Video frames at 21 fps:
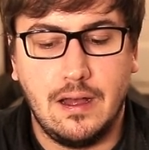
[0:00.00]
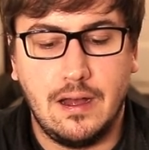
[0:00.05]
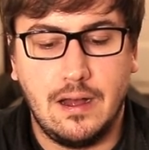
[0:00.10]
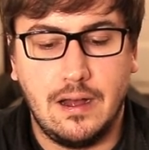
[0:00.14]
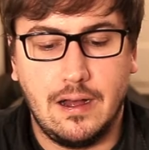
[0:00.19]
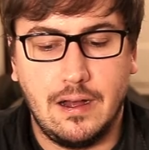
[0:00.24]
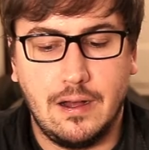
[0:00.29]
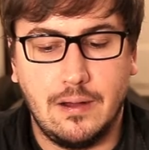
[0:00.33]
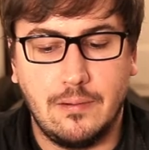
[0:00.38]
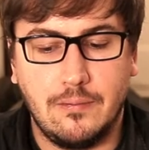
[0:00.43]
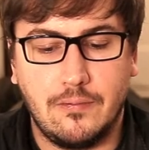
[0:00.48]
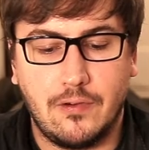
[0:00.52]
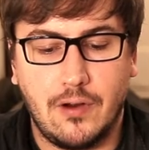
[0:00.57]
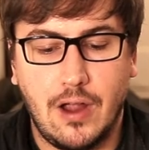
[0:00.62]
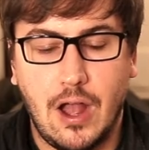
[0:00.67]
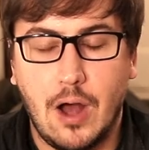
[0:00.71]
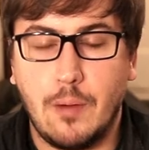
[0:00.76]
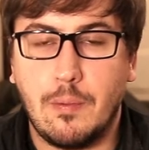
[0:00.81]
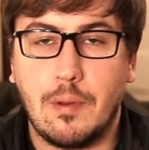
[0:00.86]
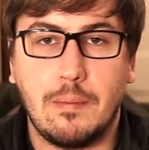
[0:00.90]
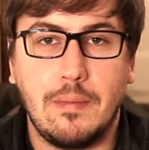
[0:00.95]
um, for
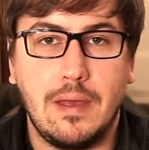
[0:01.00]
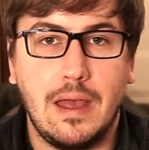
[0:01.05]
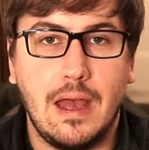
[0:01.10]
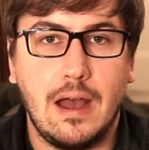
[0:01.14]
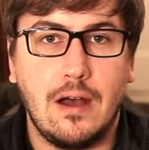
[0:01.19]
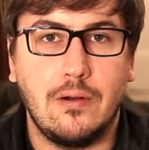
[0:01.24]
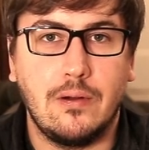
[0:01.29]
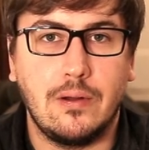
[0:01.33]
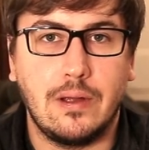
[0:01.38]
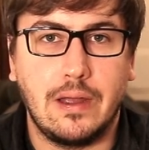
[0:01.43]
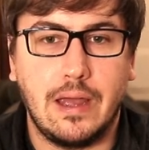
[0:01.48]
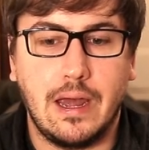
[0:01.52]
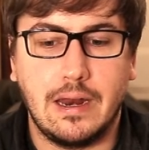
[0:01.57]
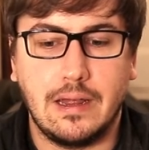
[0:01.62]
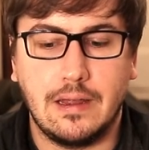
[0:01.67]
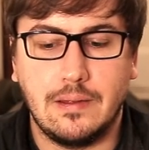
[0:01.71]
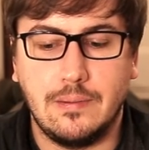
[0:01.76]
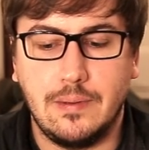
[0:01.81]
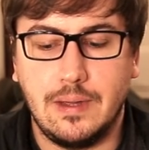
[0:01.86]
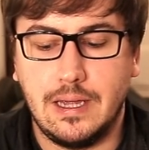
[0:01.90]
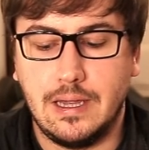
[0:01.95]
helping me out,
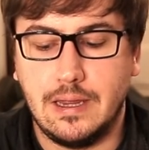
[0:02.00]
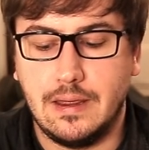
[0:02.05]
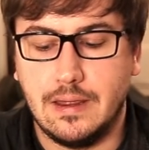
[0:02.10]
getting me